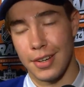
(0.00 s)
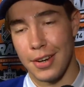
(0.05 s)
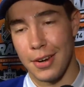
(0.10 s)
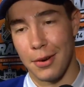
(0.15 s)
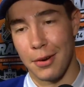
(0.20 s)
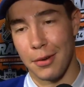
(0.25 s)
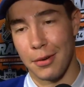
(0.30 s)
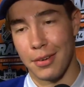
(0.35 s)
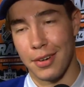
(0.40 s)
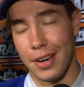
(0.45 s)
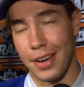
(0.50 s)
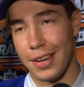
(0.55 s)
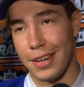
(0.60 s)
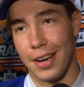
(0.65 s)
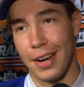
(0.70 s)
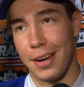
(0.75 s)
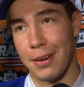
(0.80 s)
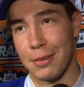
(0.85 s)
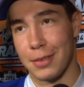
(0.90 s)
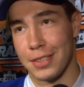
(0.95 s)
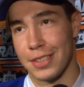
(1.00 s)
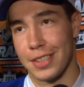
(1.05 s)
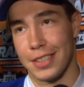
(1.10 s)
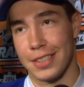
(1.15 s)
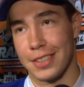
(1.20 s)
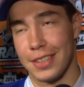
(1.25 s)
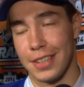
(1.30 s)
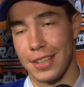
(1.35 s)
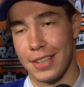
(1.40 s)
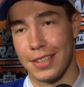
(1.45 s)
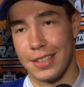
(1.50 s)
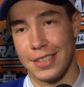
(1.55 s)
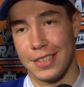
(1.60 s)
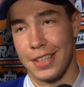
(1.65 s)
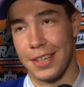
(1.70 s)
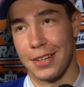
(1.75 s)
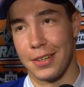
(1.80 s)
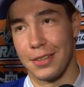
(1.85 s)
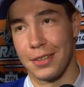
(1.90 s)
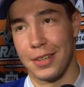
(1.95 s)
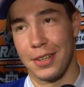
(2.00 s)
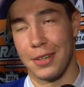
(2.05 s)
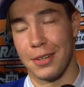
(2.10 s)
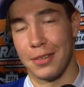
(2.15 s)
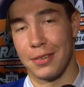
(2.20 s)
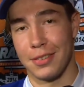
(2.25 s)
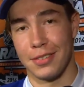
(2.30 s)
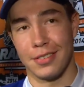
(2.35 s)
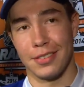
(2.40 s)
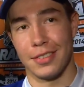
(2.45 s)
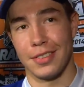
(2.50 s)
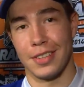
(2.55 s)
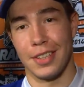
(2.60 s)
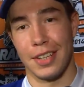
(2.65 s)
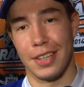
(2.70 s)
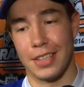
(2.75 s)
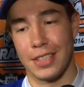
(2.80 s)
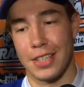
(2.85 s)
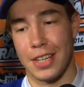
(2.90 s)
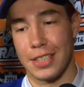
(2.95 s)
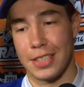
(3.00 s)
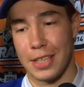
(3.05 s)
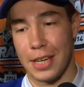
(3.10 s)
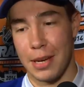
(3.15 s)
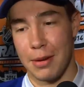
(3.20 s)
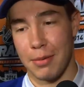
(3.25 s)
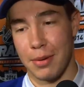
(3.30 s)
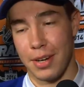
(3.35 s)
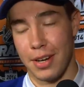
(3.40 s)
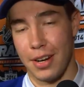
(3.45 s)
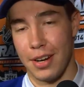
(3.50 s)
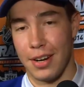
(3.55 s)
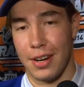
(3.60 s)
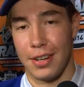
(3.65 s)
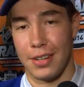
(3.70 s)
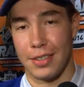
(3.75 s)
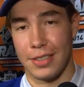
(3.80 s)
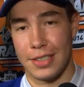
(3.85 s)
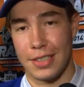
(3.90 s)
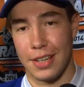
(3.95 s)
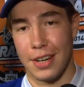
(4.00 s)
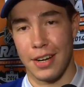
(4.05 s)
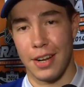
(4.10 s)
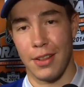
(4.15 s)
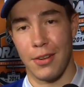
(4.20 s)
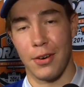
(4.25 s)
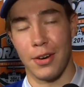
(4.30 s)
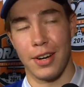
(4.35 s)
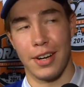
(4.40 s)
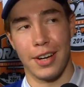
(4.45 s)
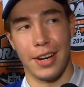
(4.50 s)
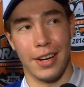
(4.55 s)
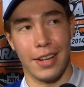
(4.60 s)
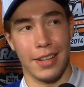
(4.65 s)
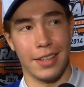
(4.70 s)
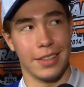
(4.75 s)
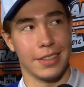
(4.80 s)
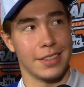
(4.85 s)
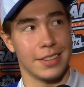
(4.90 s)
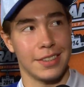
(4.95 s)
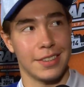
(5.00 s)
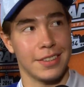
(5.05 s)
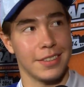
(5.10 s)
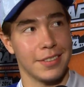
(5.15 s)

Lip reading: No, I was just like zero, you know, like just came here and started learning English.